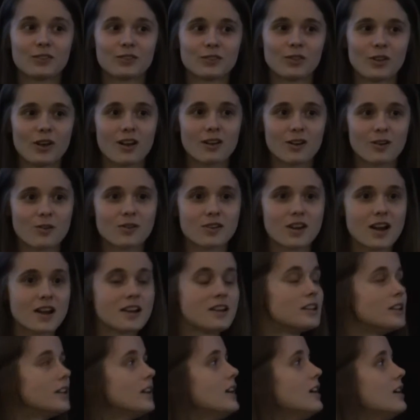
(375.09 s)
There's a lot going
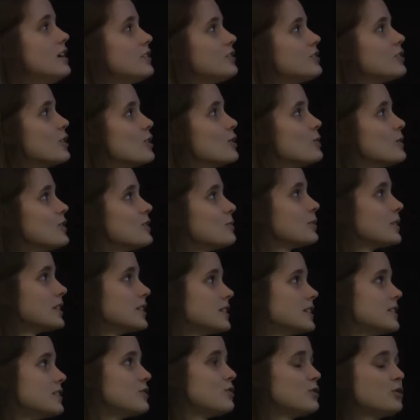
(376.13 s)
on. So we
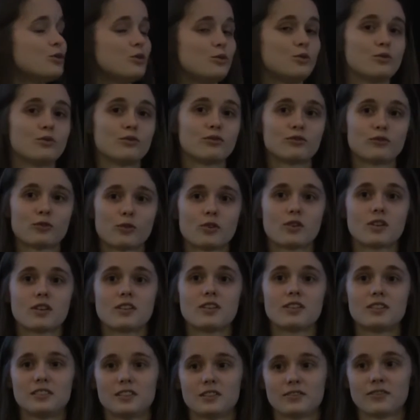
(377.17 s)
split it into
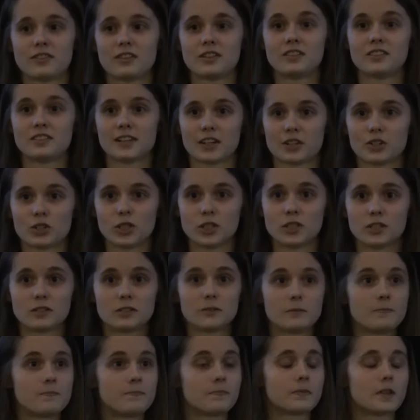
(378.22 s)
4 different
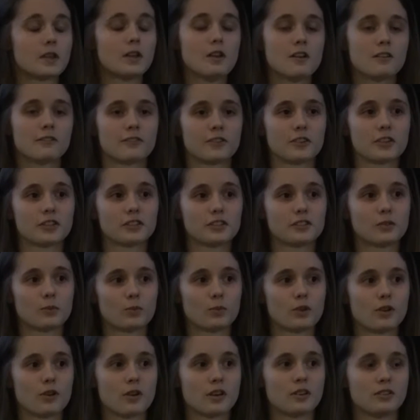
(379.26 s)
sections.
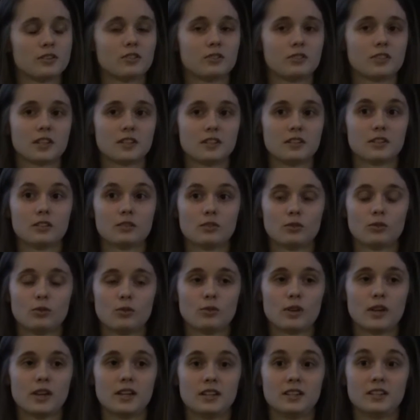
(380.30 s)
First, we're going to send it
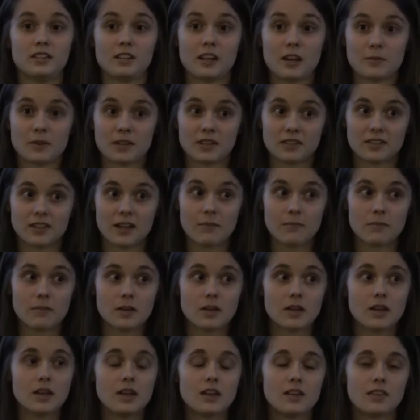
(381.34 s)
through a decapping step.
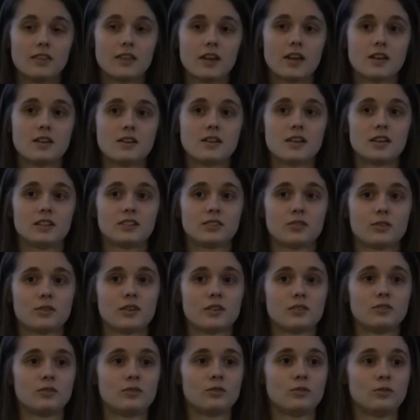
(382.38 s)
Then we're
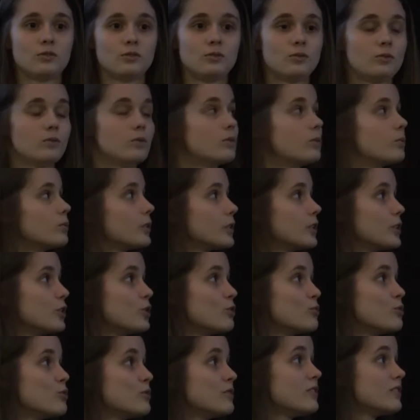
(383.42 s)
going
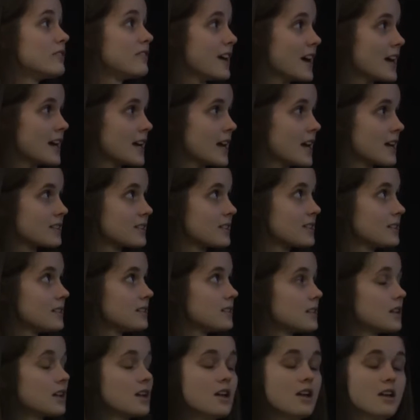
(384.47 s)
to remove the fatty
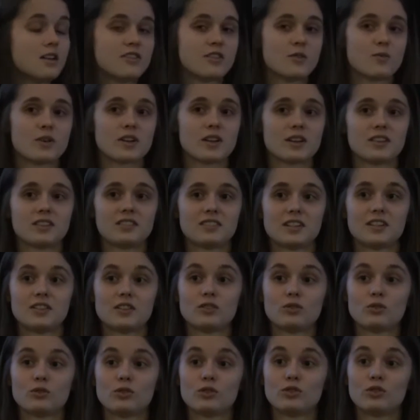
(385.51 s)
acids. Then we're going to send
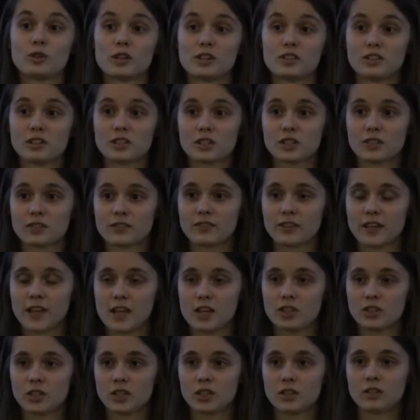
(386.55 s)
it through the
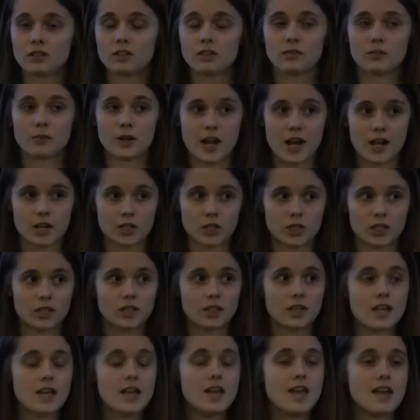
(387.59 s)
transesterification
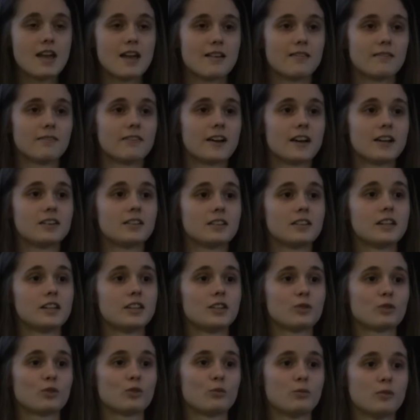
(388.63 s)
reaction. And
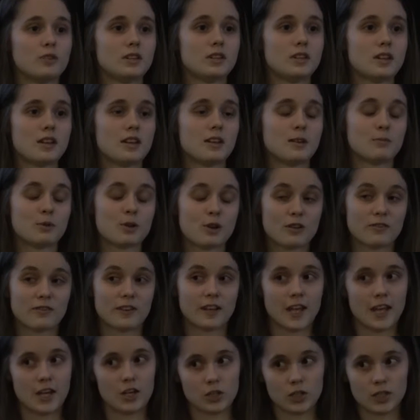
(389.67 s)
finally, there will be a
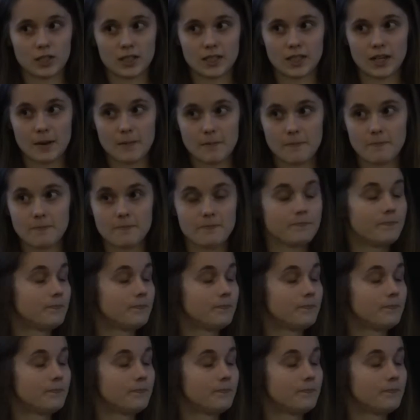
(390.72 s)
purification step.